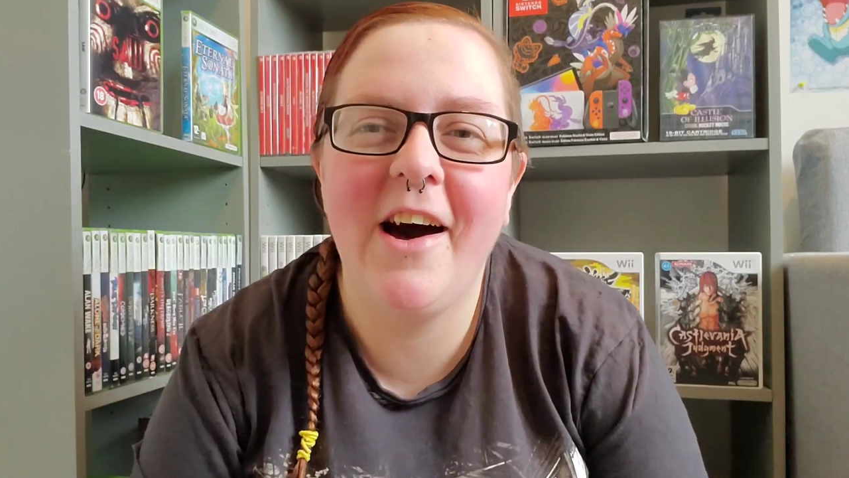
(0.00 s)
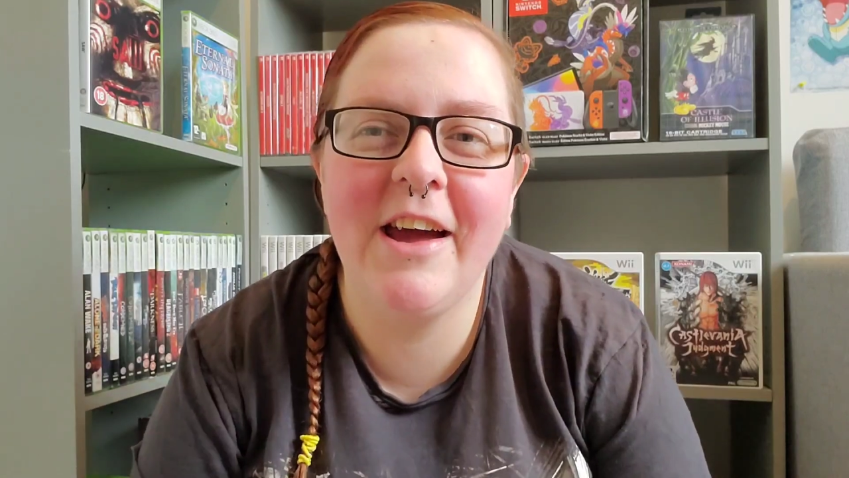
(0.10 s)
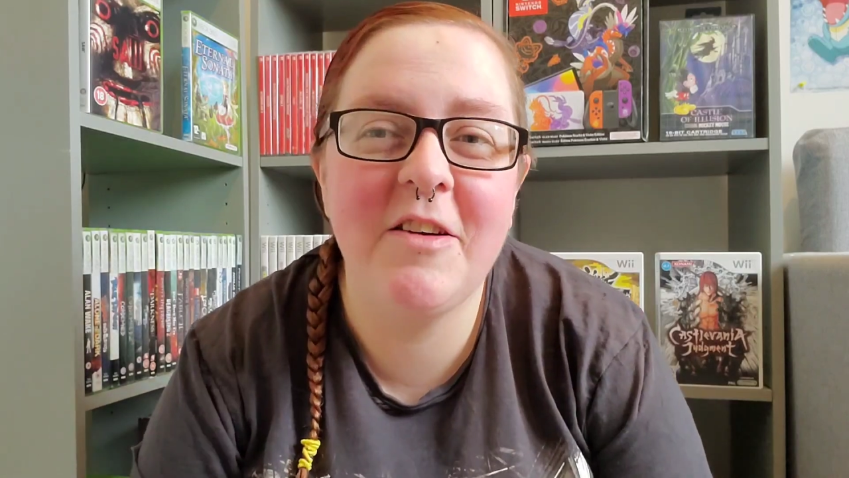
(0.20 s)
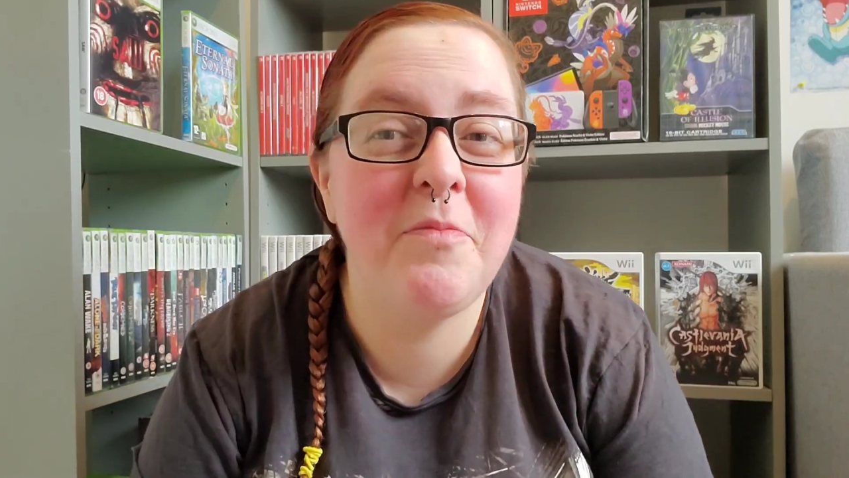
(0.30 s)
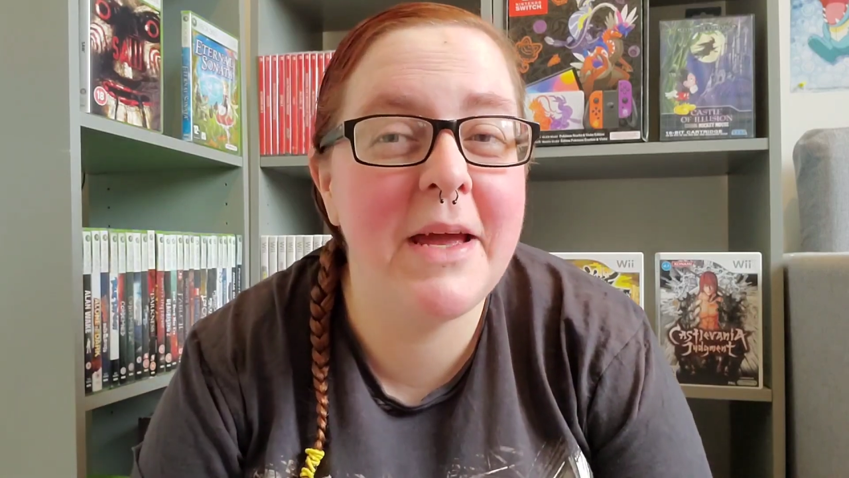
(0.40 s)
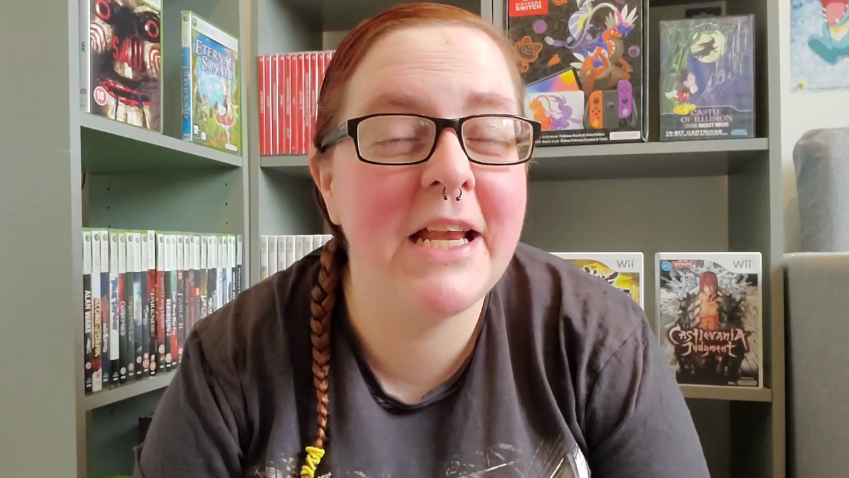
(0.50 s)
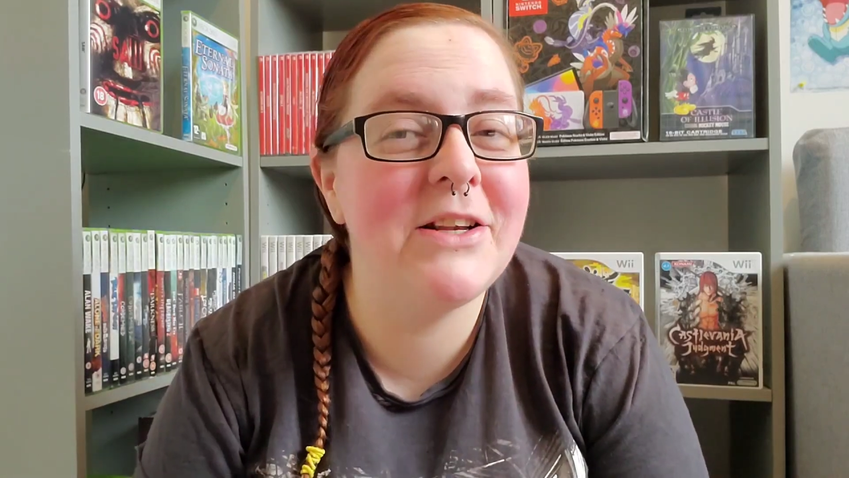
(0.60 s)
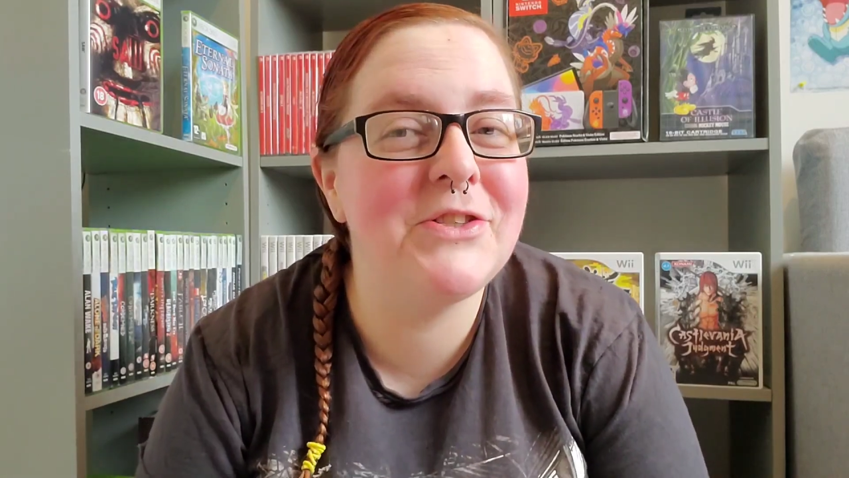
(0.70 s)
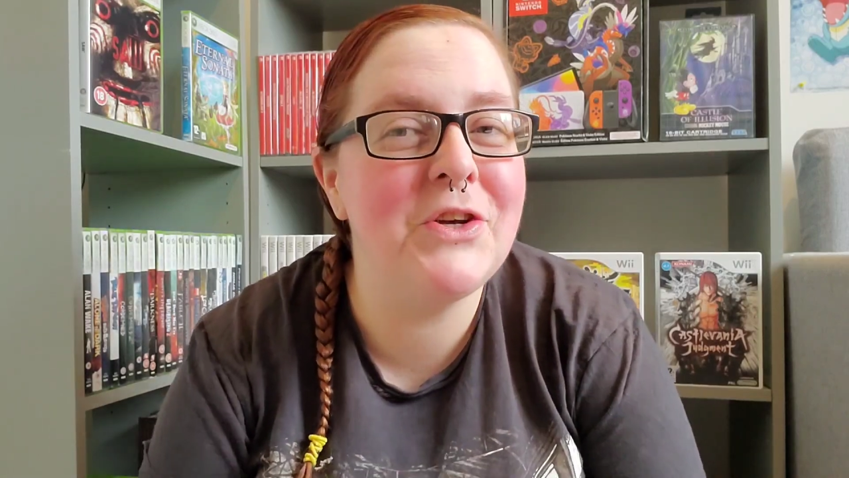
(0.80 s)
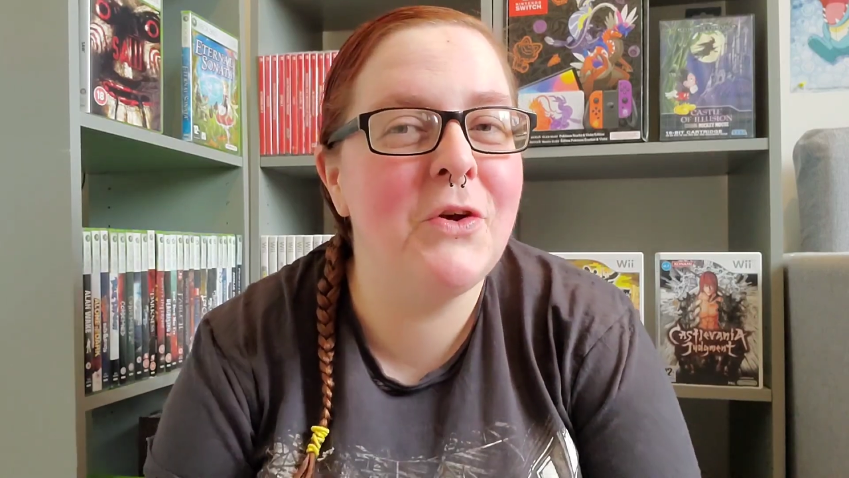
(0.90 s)
I have
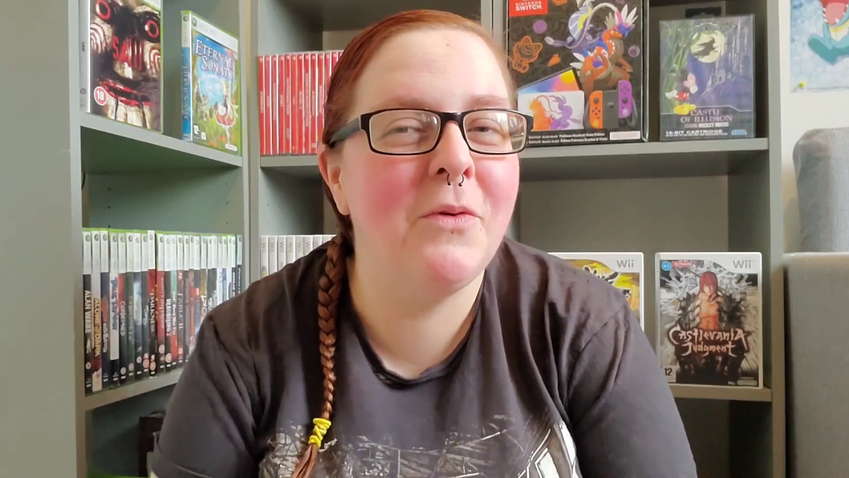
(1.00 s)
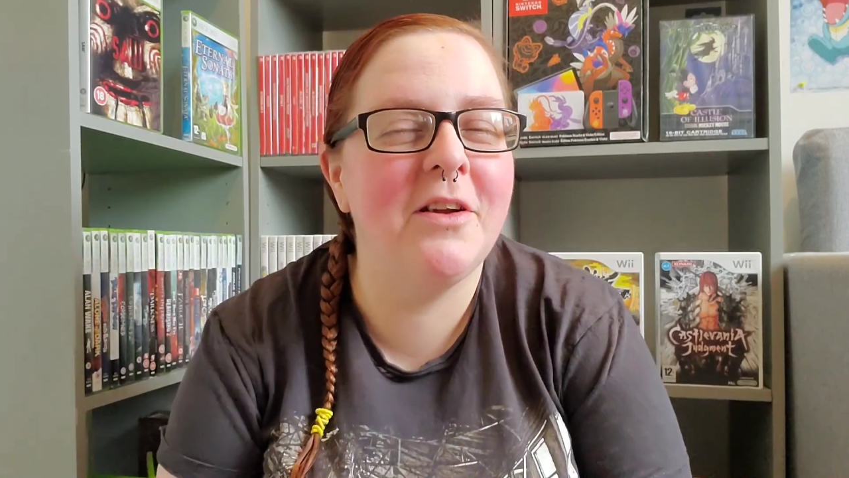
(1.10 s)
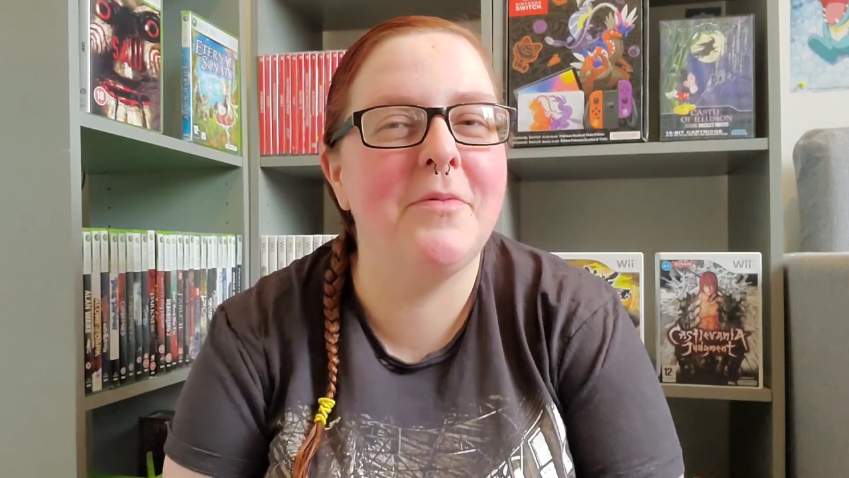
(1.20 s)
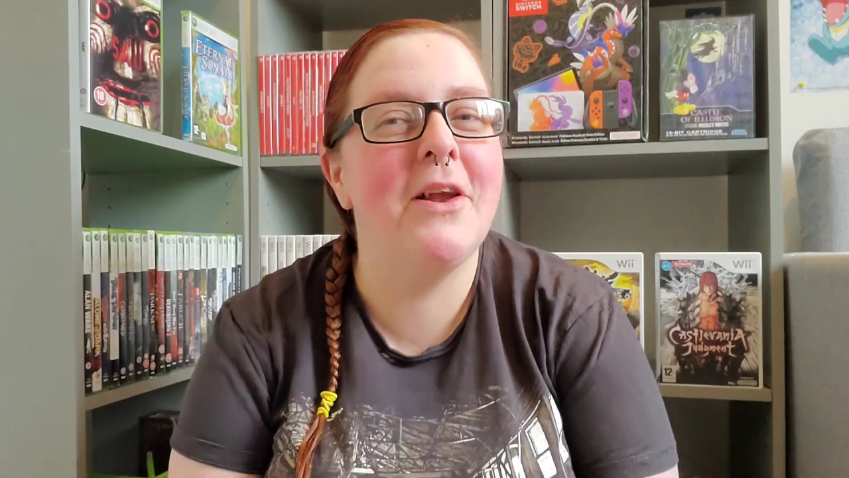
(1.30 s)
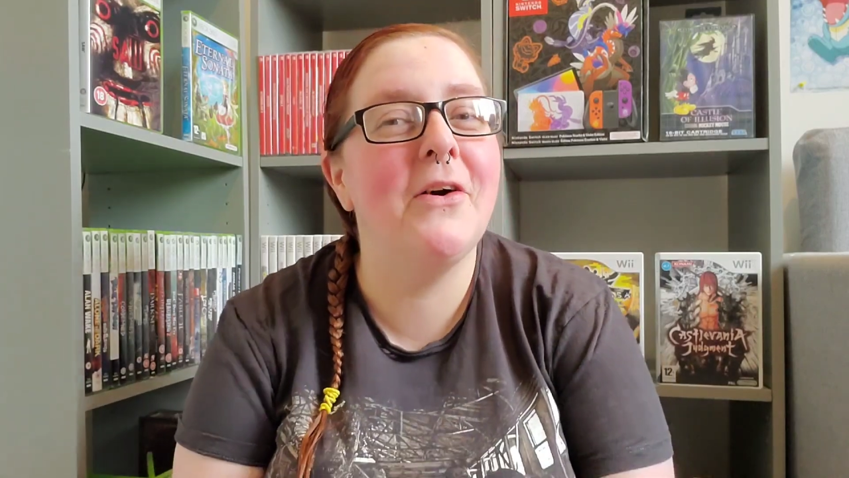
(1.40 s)
been to one of my